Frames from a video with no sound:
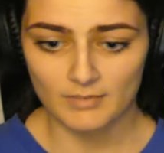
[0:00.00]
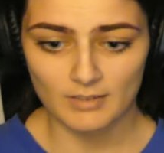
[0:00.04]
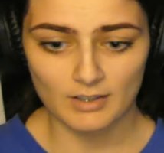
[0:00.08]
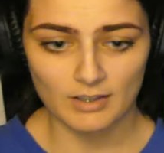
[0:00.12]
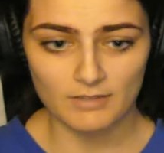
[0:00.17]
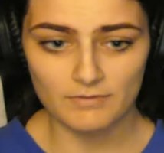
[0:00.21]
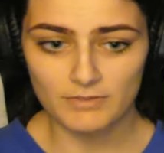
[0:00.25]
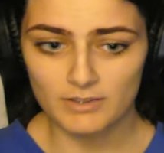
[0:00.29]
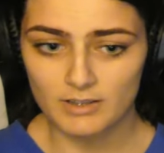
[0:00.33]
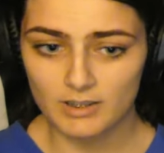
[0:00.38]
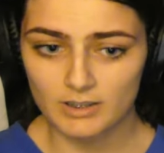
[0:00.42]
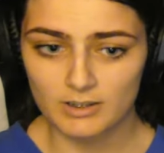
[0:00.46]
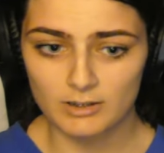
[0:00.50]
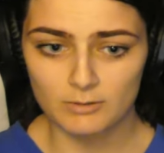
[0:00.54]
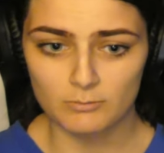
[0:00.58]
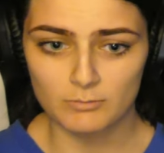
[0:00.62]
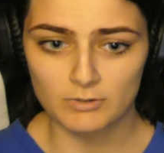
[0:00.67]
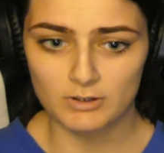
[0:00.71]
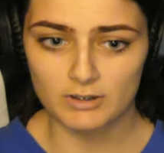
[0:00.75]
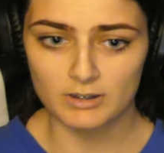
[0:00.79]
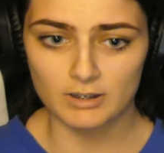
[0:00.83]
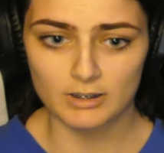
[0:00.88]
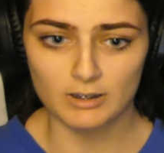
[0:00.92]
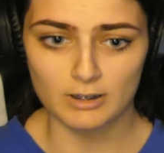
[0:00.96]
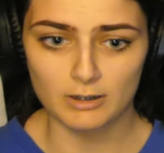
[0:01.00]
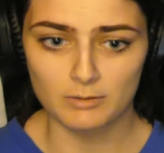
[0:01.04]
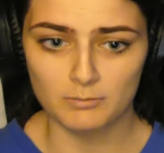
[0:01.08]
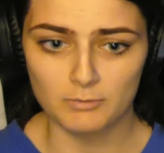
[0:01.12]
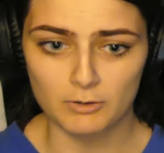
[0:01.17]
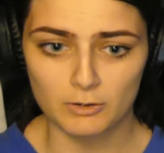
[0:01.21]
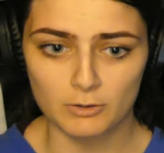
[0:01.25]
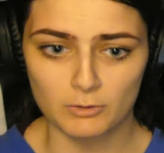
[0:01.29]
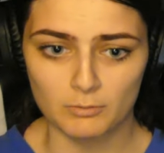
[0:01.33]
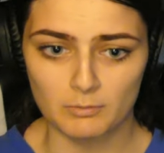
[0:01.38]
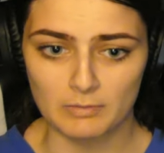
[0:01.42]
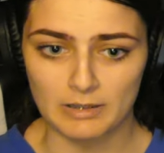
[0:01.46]
I feel like someone's gonna come
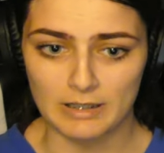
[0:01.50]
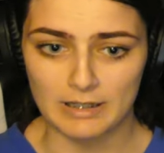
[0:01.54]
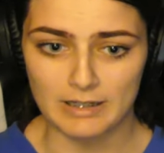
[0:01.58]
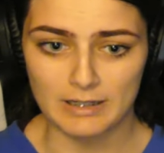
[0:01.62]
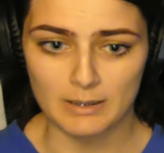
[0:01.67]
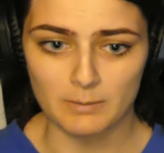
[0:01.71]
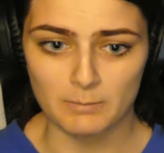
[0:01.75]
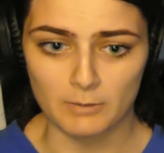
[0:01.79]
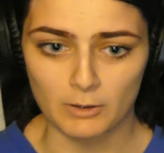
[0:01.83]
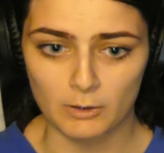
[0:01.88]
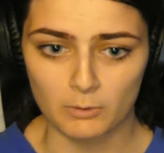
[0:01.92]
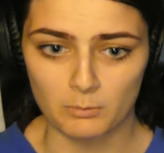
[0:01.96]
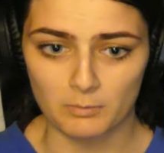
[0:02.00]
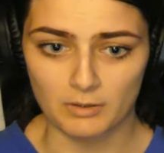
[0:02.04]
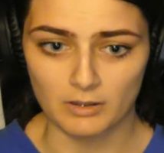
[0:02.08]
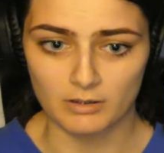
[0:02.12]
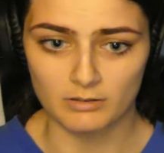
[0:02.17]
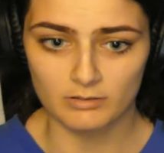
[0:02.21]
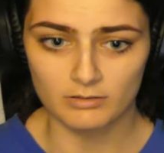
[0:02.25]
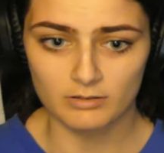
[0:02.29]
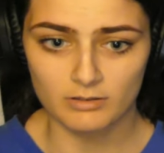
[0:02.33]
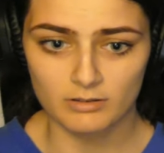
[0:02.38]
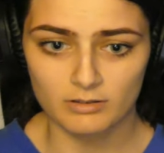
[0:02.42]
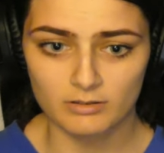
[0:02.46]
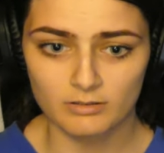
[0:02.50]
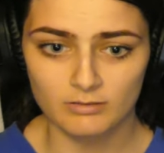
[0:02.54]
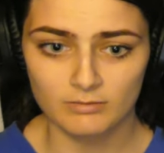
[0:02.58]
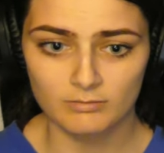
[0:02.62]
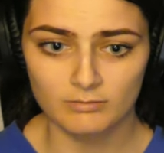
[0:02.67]
home any moment.